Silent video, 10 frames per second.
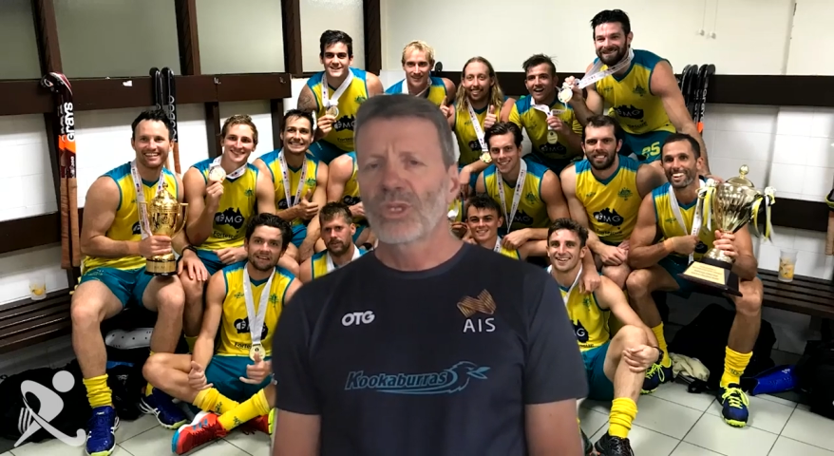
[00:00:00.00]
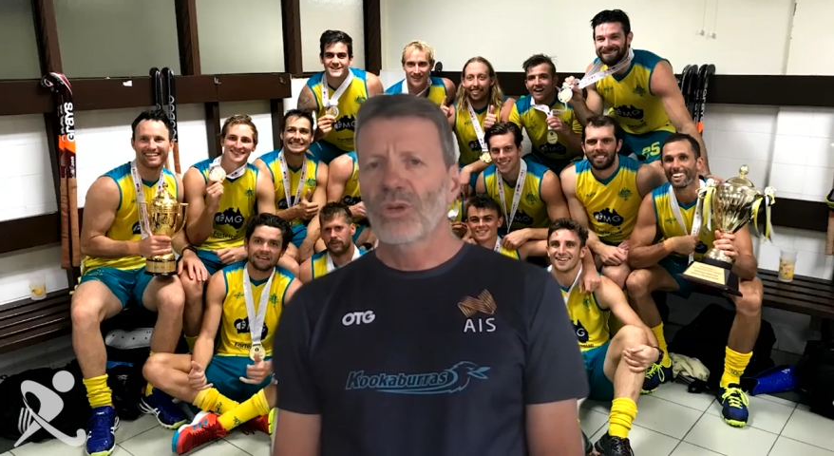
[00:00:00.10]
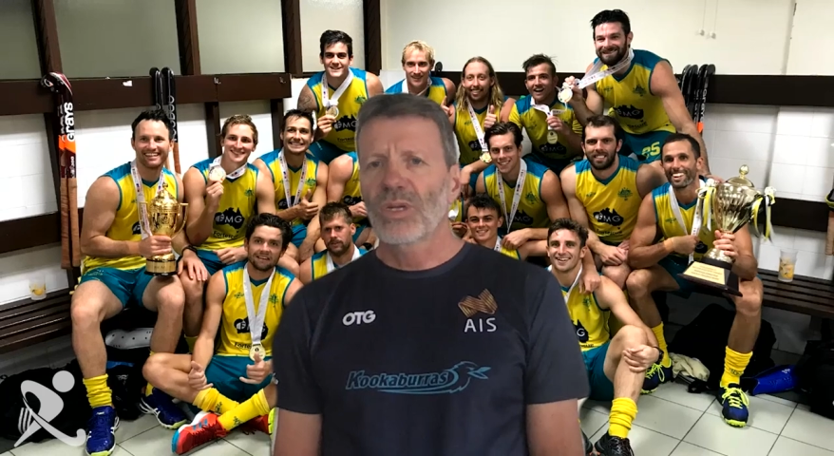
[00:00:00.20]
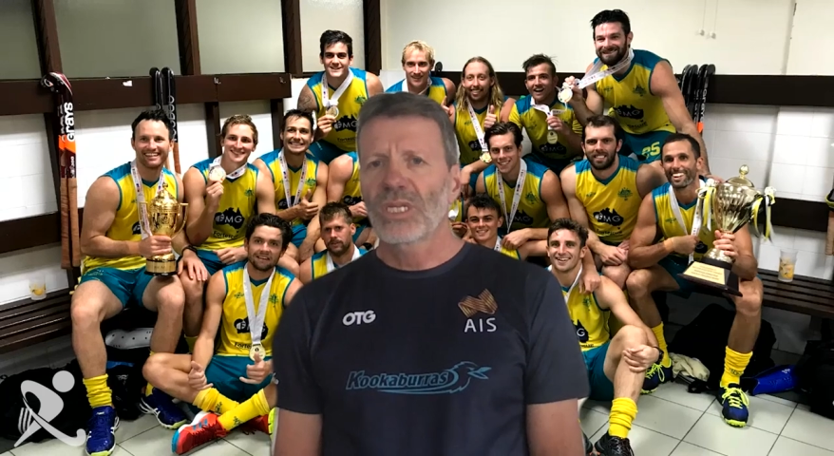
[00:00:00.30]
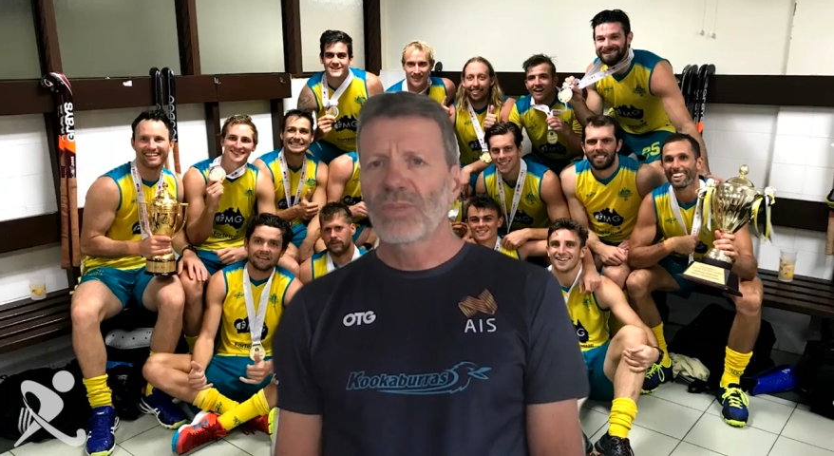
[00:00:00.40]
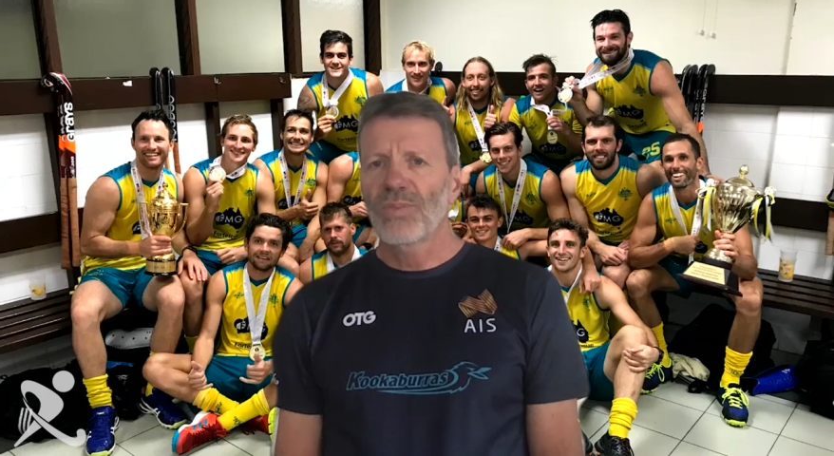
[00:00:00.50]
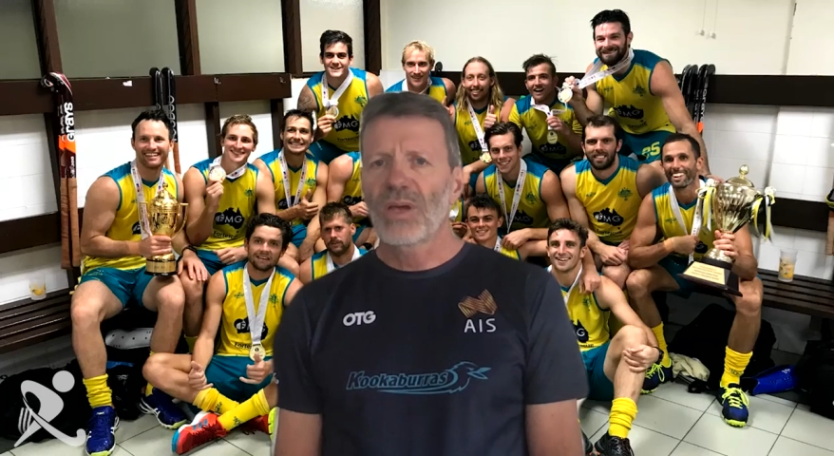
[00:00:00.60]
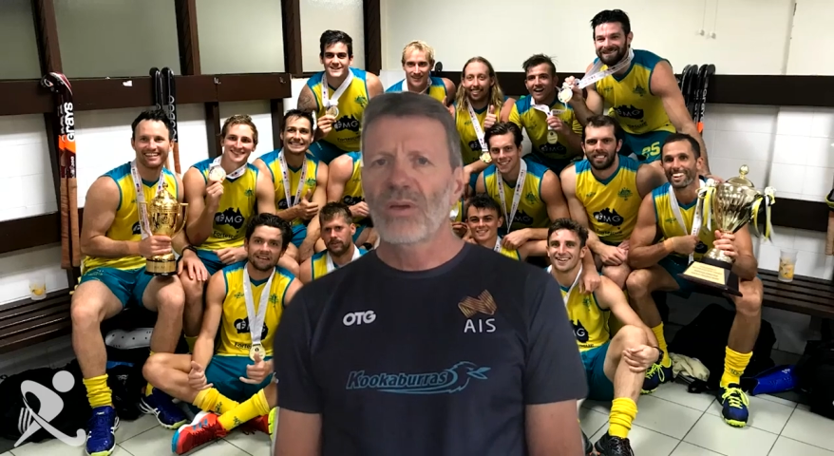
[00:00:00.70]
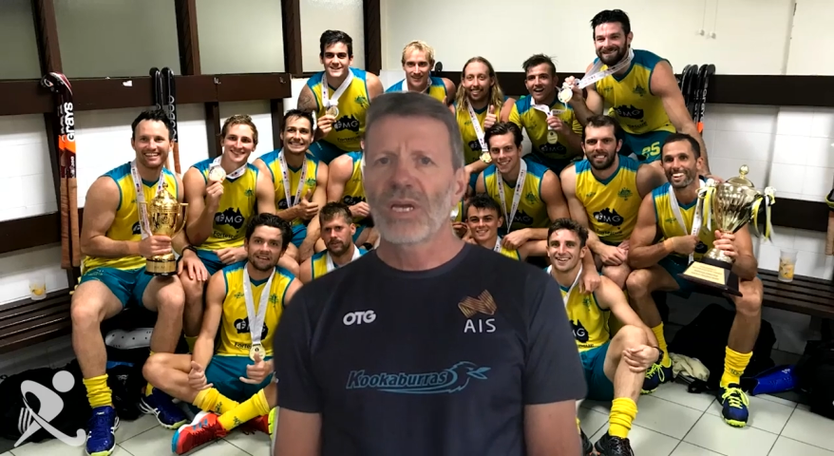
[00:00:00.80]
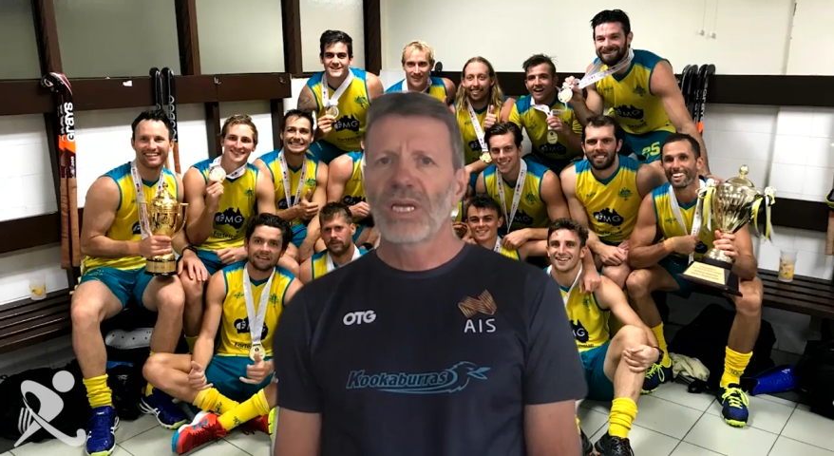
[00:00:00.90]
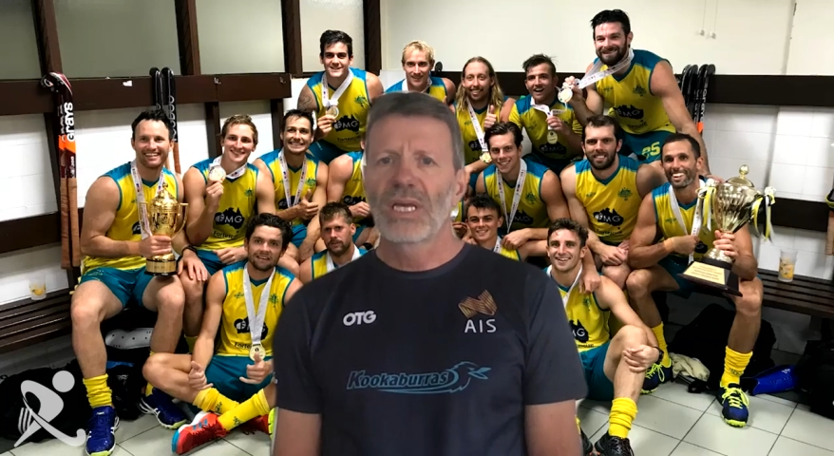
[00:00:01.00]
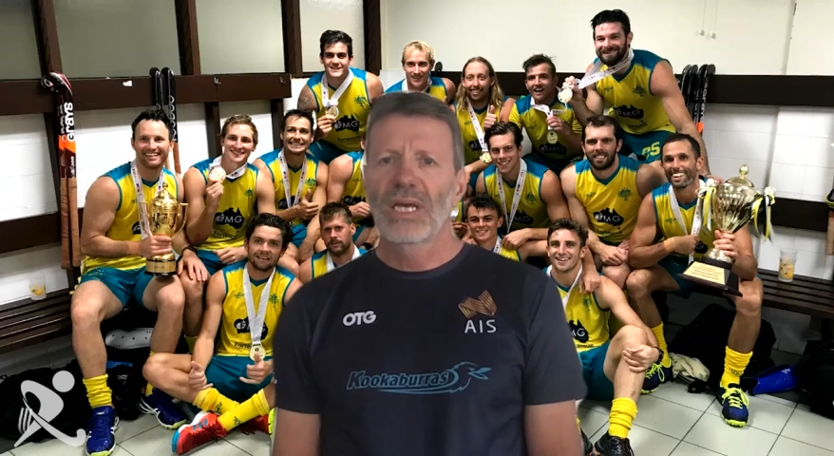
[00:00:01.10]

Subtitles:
during this period